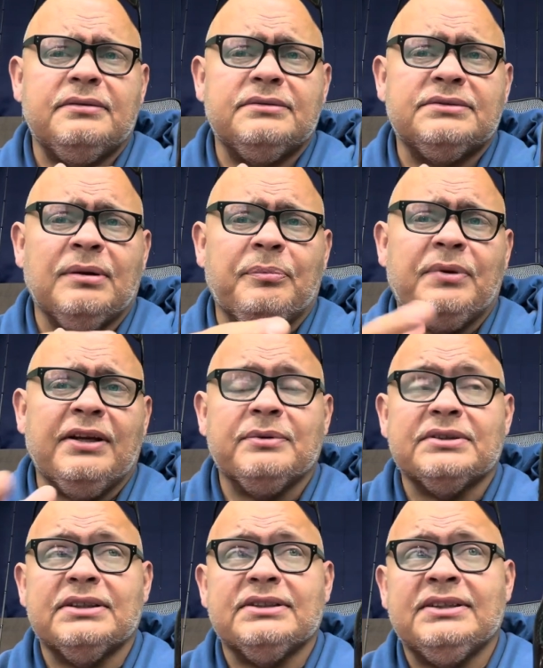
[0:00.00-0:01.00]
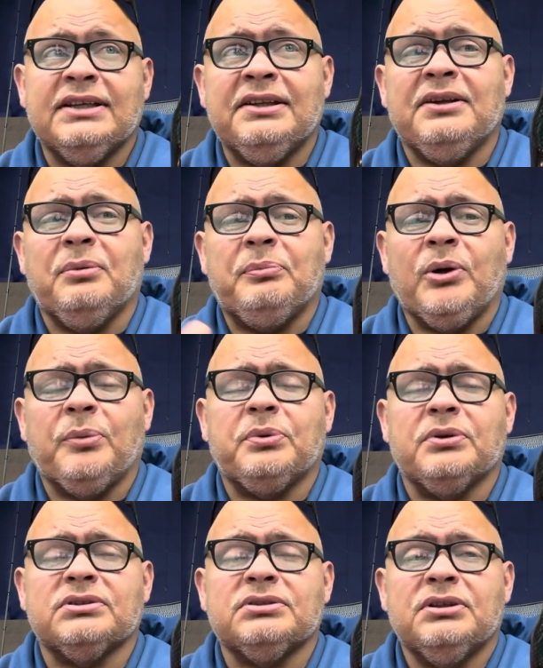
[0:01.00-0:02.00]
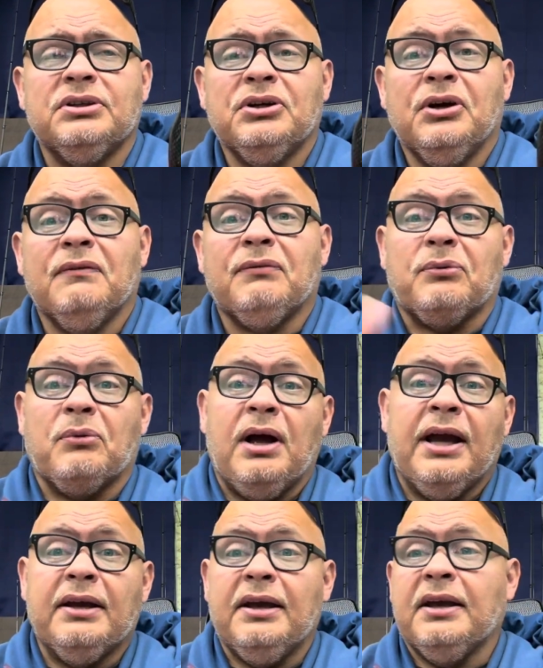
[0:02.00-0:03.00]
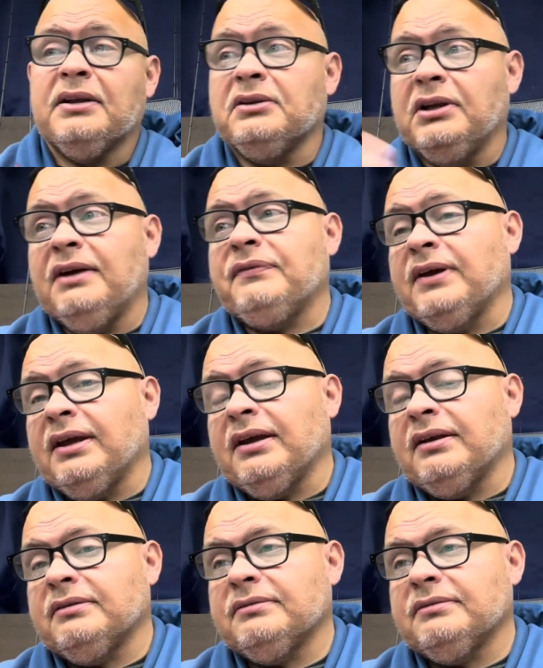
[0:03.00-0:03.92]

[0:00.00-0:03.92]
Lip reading: something that was intended on purpose for right and left hand.